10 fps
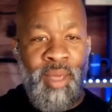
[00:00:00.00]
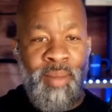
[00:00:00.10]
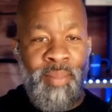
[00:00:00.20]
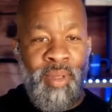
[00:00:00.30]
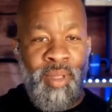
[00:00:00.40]
Yeah,
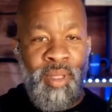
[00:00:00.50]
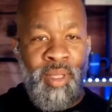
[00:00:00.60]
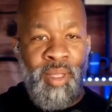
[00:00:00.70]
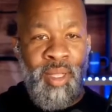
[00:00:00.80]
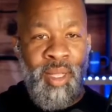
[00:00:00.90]

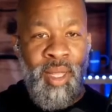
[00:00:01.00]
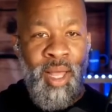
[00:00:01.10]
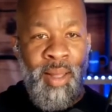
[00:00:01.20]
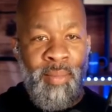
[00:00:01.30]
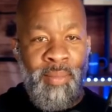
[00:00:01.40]
overlay.
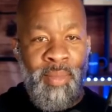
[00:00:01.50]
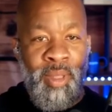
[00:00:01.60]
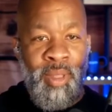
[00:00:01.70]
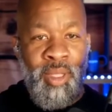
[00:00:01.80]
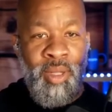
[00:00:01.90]
I'm overlay.
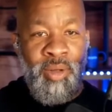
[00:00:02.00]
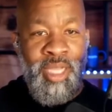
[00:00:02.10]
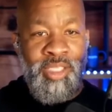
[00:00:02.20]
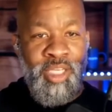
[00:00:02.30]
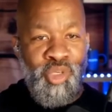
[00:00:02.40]
I
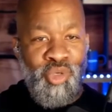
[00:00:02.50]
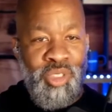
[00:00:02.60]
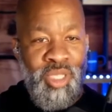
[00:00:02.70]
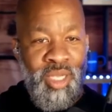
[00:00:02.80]
can hit.